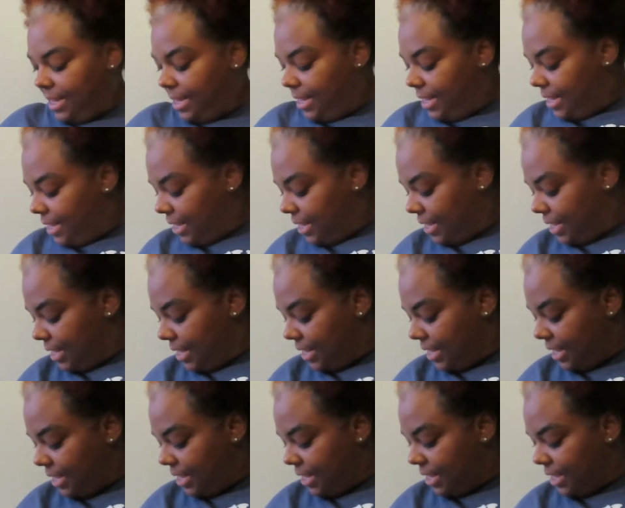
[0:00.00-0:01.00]

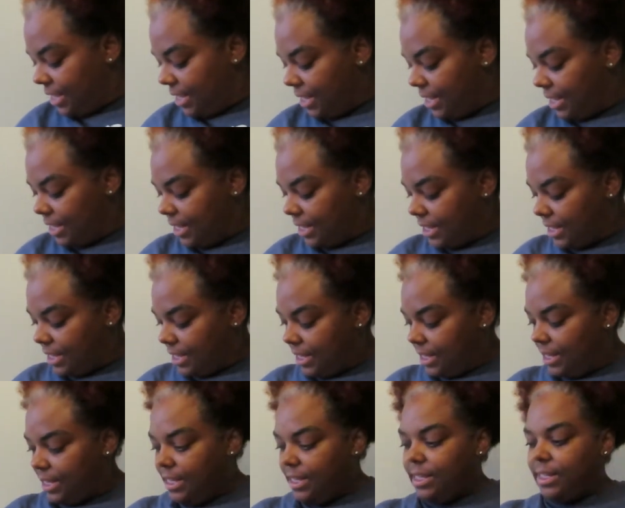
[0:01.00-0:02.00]

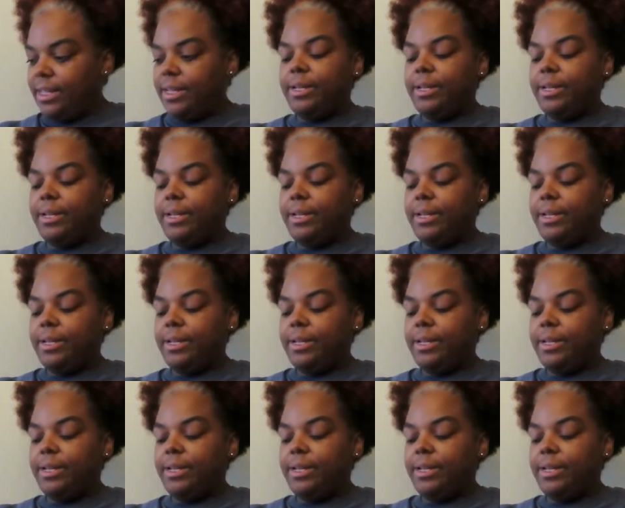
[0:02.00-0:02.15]
Nobody speaks.